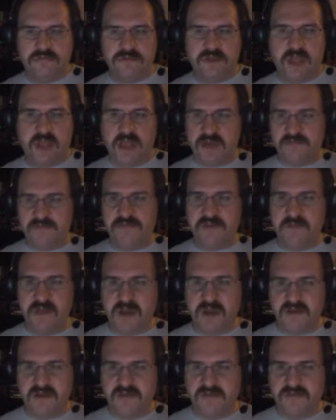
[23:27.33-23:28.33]
kind of a
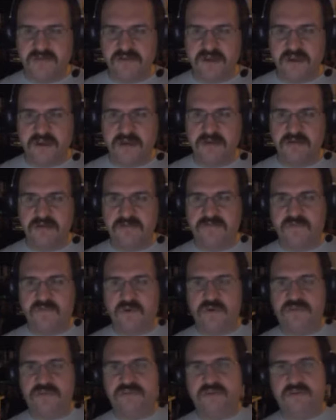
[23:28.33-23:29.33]
democracy
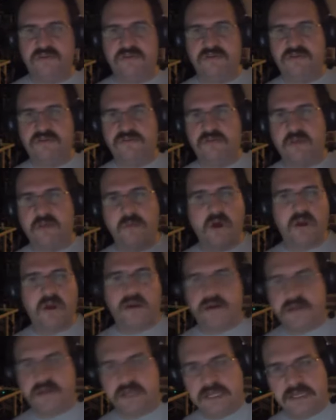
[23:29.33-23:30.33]
versus a
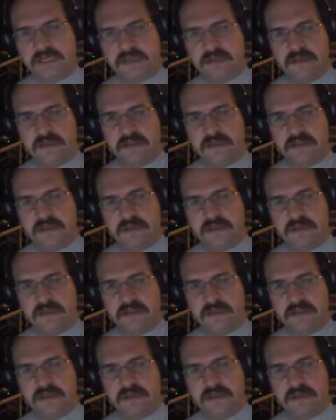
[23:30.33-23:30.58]
monarchy.